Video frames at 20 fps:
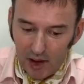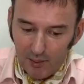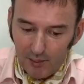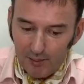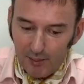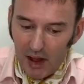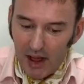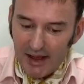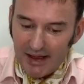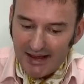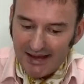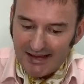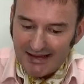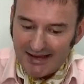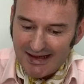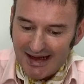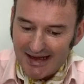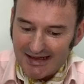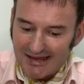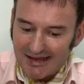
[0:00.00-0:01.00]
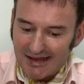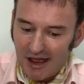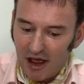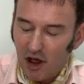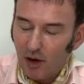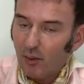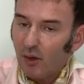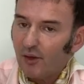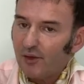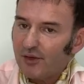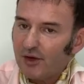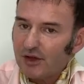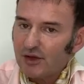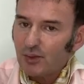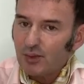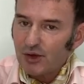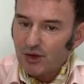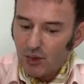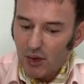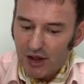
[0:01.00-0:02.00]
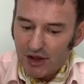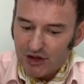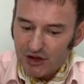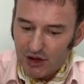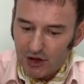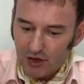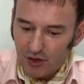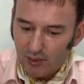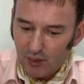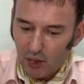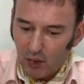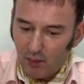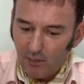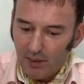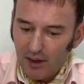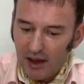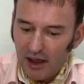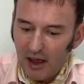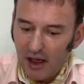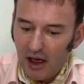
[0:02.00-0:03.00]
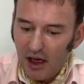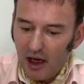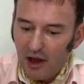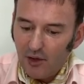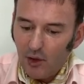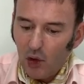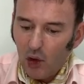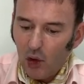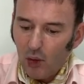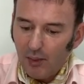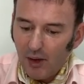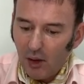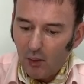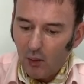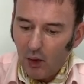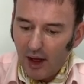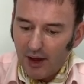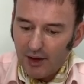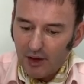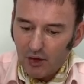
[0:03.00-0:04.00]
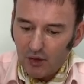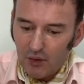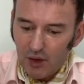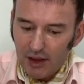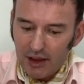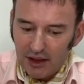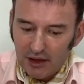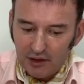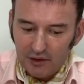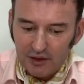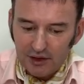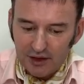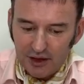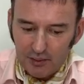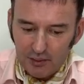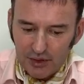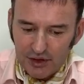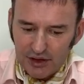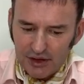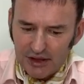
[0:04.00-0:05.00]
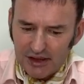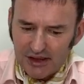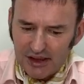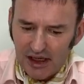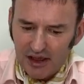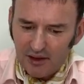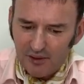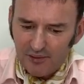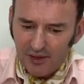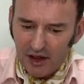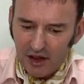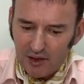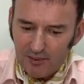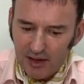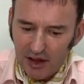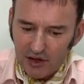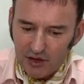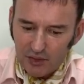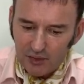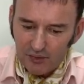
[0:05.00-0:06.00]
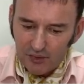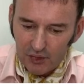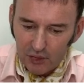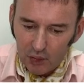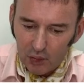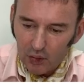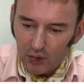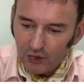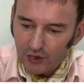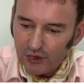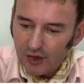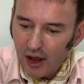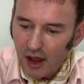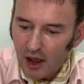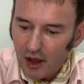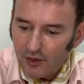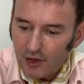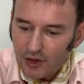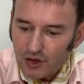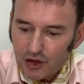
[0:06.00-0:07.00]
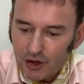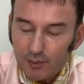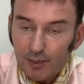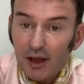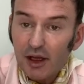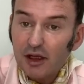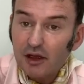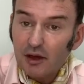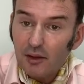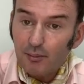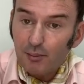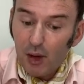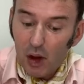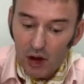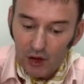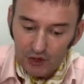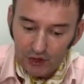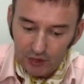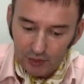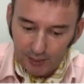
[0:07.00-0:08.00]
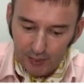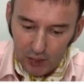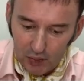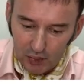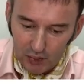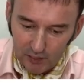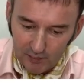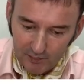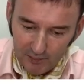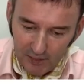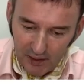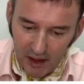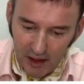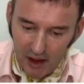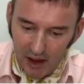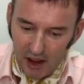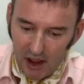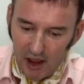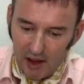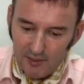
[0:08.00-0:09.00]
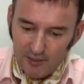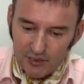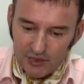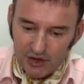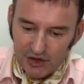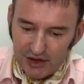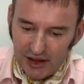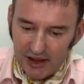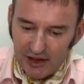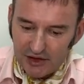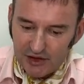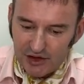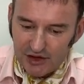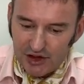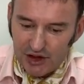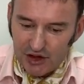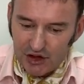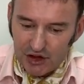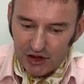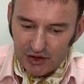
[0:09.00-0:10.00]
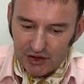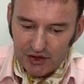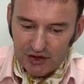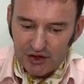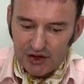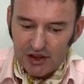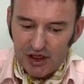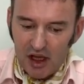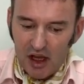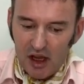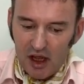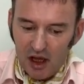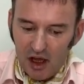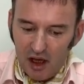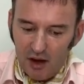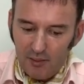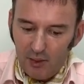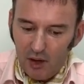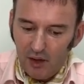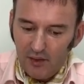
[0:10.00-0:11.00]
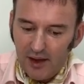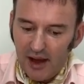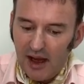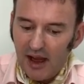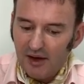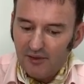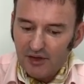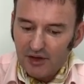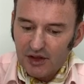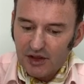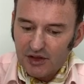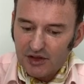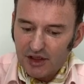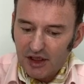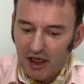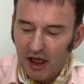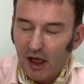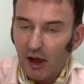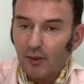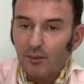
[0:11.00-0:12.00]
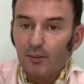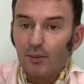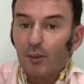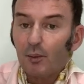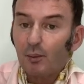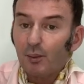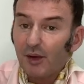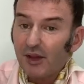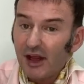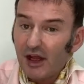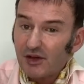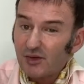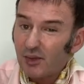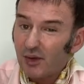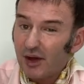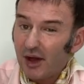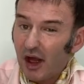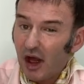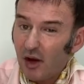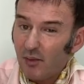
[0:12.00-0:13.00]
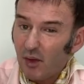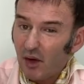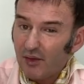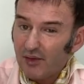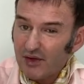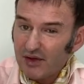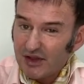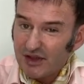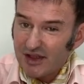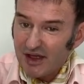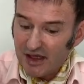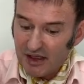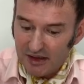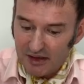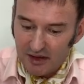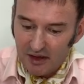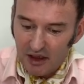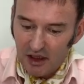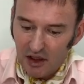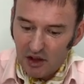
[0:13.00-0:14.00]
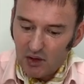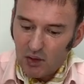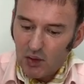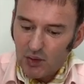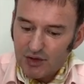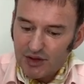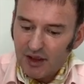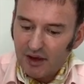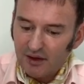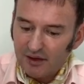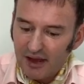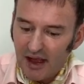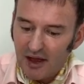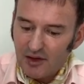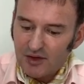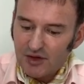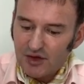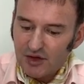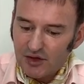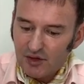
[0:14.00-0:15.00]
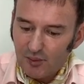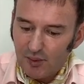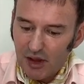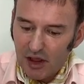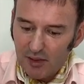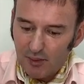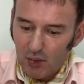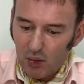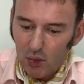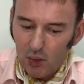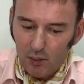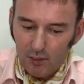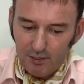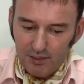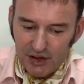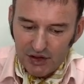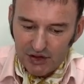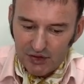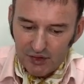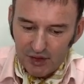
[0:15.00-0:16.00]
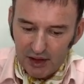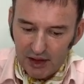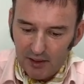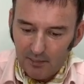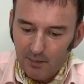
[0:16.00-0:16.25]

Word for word: by ETS to the Home Office was questionable, and that all but one agreed that it contained fundamental flaws that should make it impossible um, to take decisions um, on that evidence alone. But that's what the Home Office did, causing thousands of people misery.